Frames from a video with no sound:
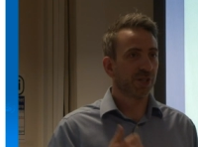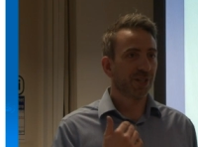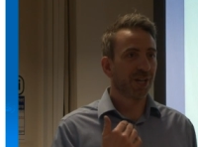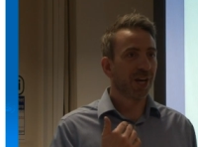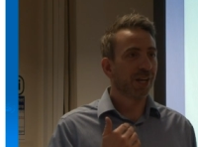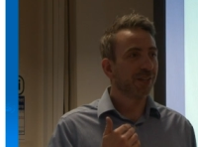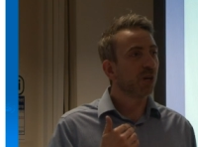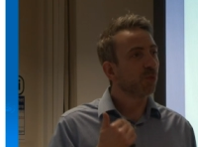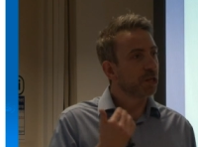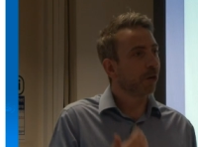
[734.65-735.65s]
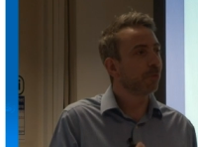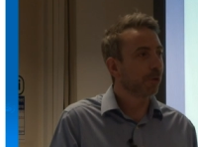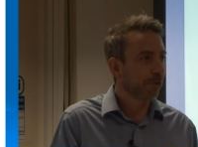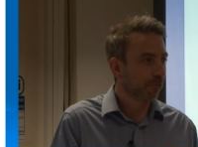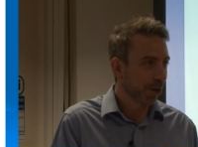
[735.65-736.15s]
and we don't want
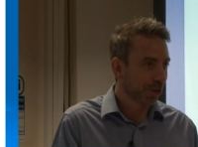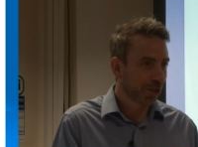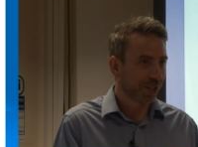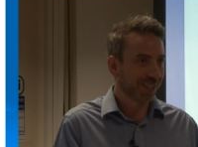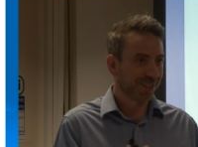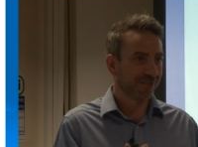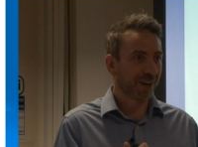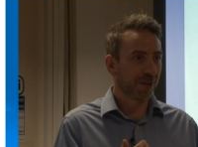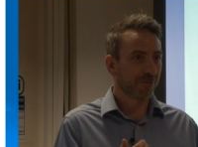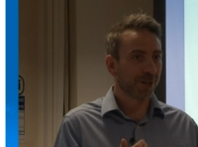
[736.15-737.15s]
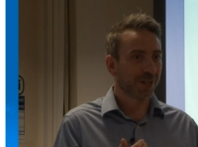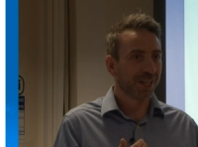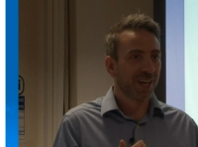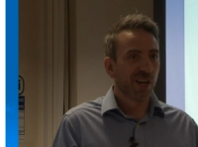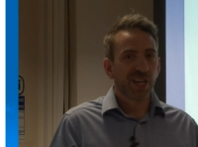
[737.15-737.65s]
to rush its development,
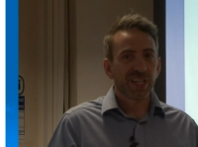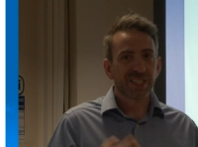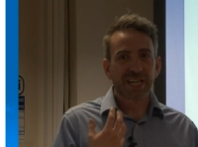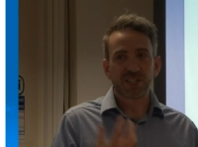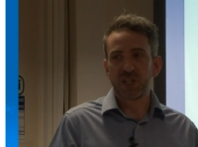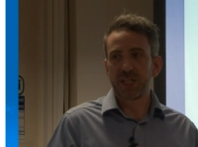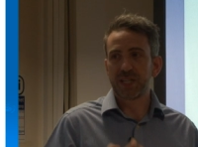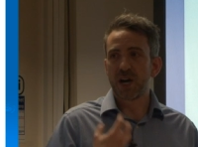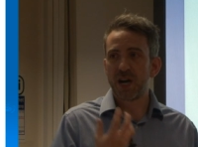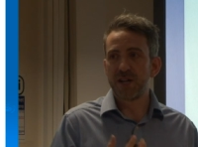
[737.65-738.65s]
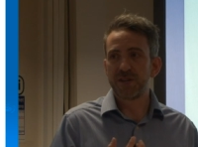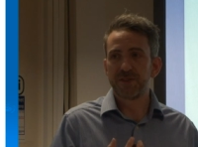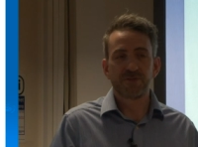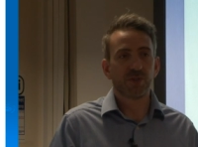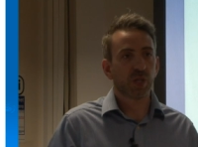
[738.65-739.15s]
is actually kind
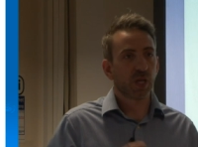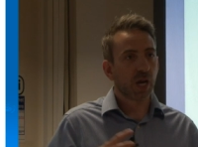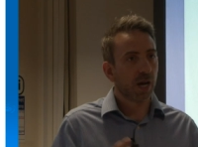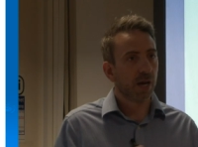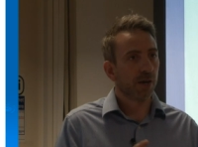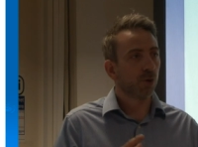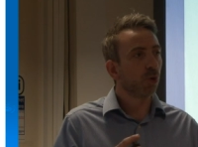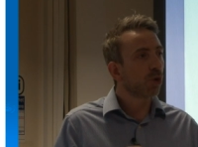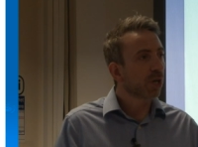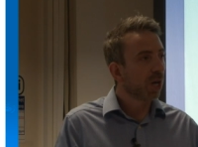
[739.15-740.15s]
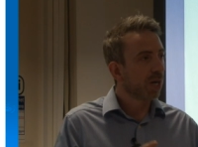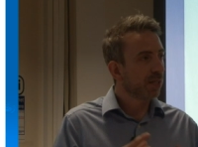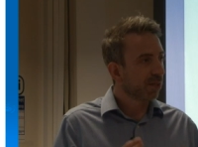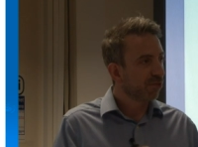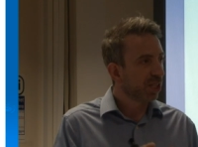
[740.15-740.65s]
of organising
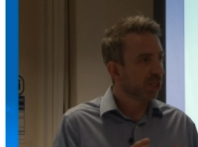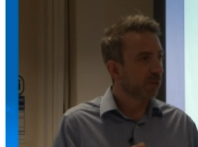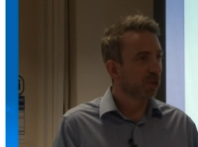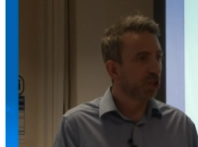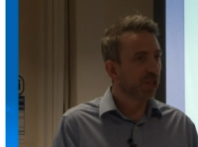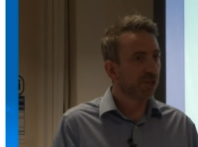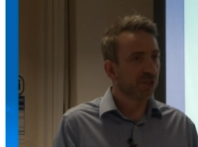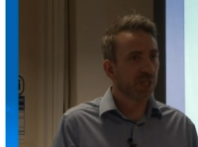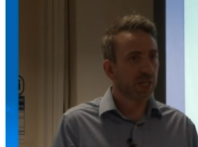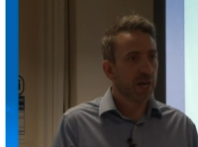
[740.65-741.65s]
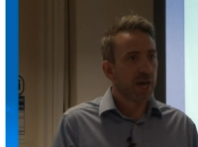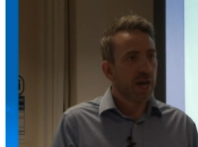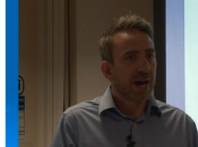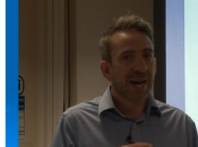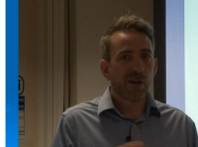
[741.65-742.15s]
and reaching maturity
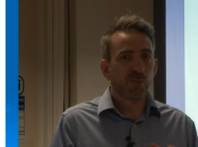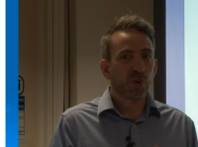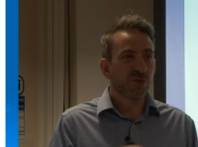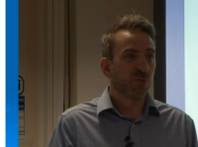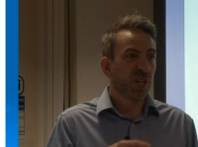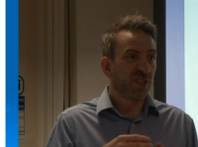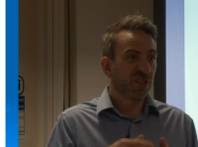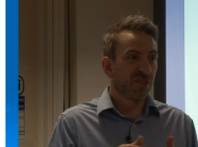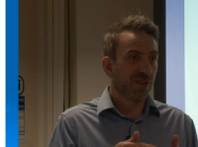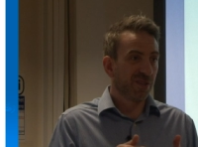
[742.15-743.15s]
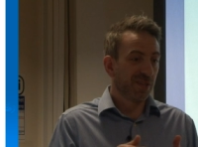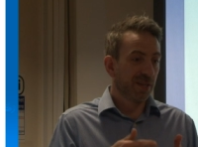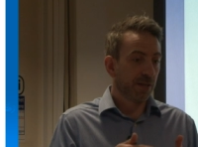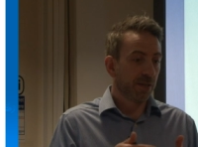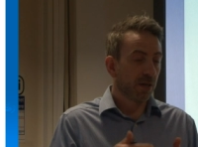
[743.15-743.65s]
at a point when
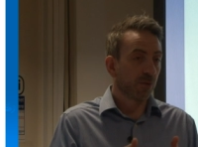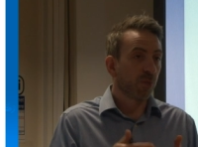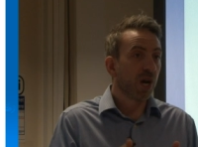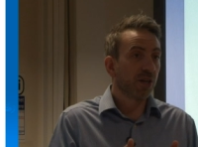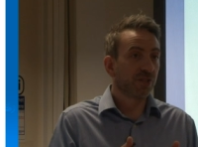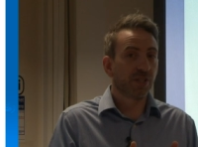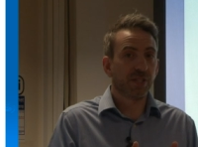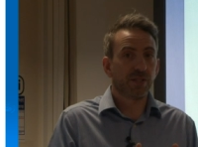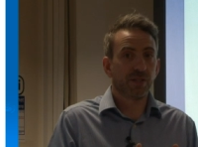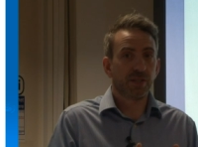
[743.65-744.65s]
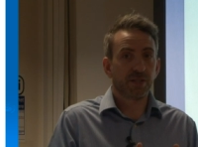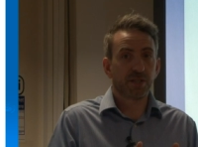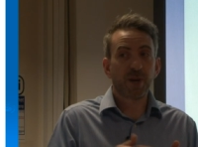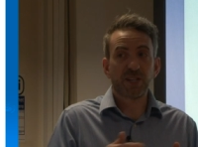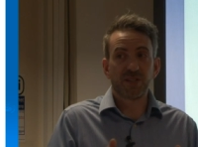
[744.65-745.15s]
the young person is
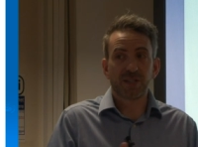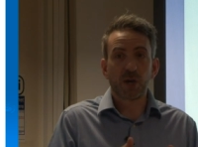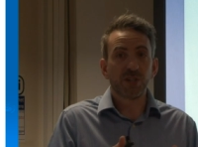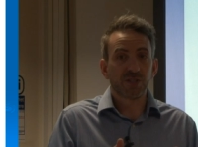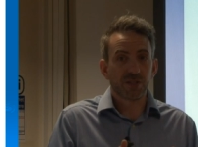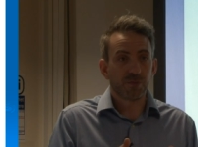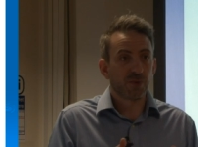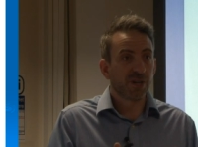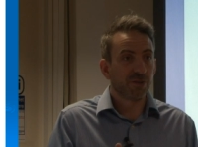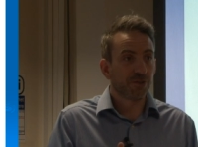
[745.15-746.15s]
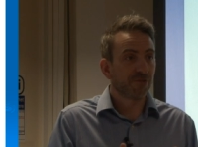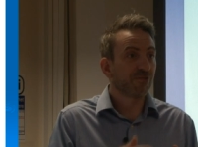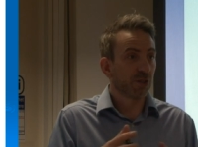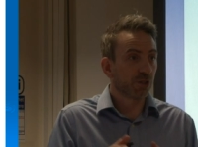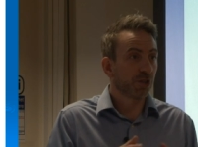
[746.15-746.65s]
expected to go into the world and
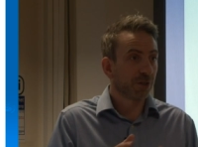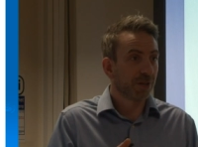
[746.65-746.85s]
function